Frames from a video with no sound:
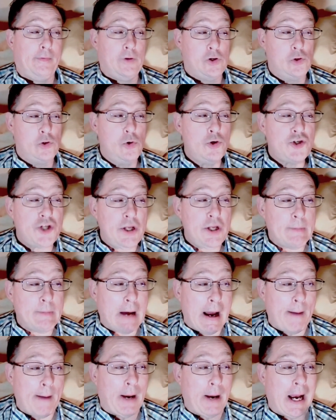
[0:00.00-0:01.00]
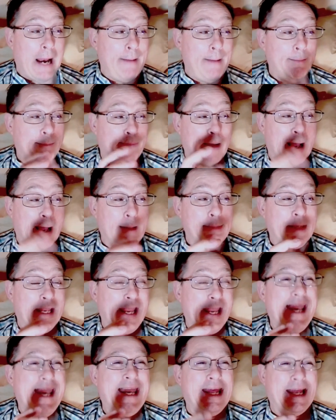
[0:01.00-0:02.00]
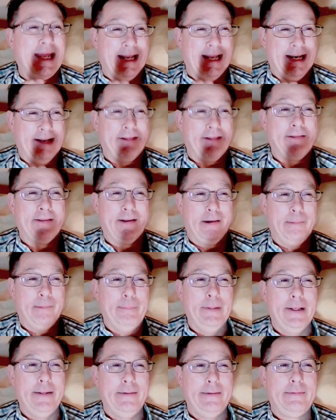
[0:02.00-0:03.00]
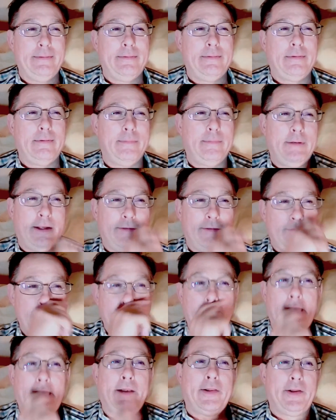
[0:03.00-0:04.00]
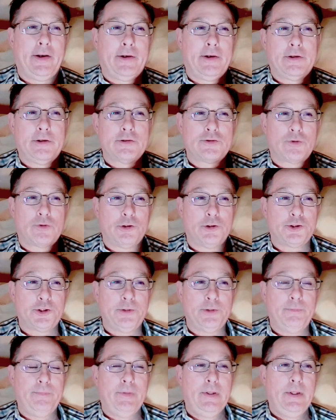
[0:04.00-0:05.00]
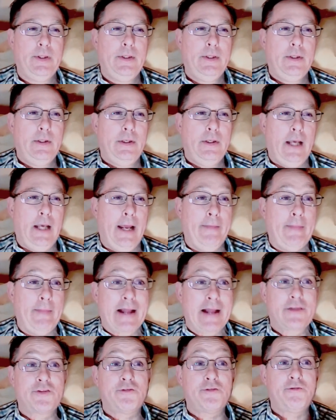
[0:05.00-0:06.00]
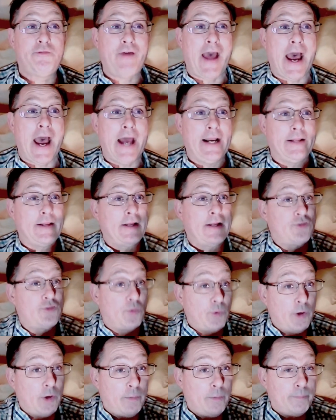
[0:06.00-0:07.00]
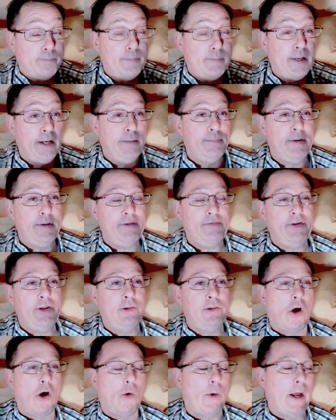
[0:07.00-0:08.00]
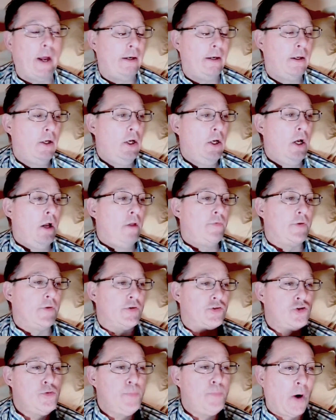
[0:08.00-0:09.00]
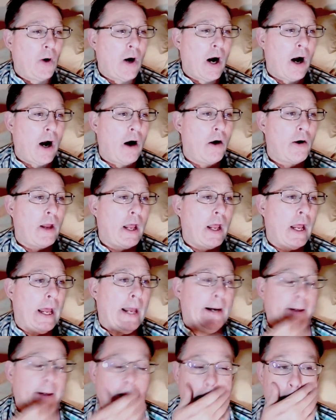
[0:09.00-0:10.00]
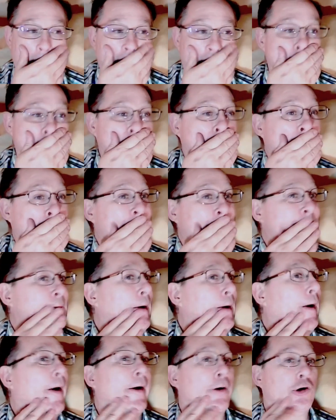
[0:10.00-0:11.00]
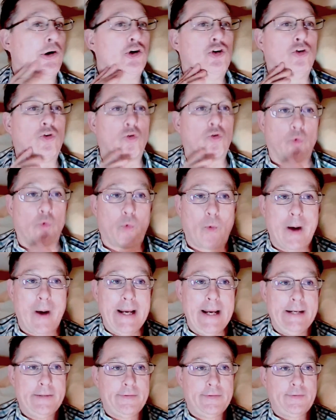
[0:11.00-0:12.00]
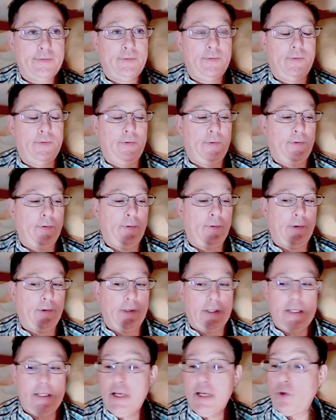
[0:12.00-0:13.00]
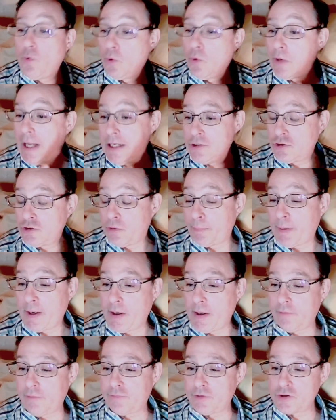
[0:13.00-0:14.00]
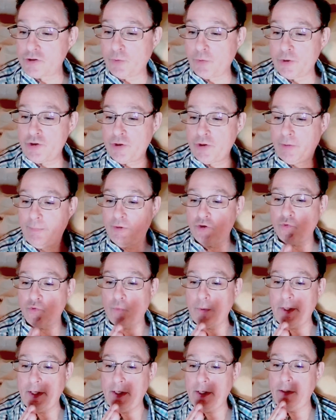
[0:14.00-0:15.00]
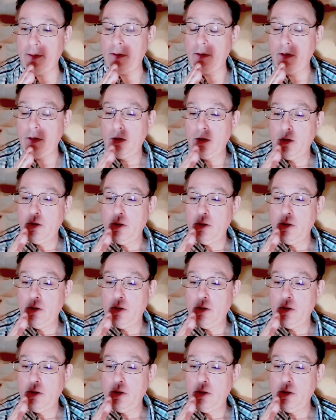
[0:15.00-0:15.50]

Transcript: the hoochie mama, I'm I'm gaining it a little bit, I'm giving it a little distortion, and that's fat. It has a real big beefy low end. The super hard on is just a great equalizer pedal for switching between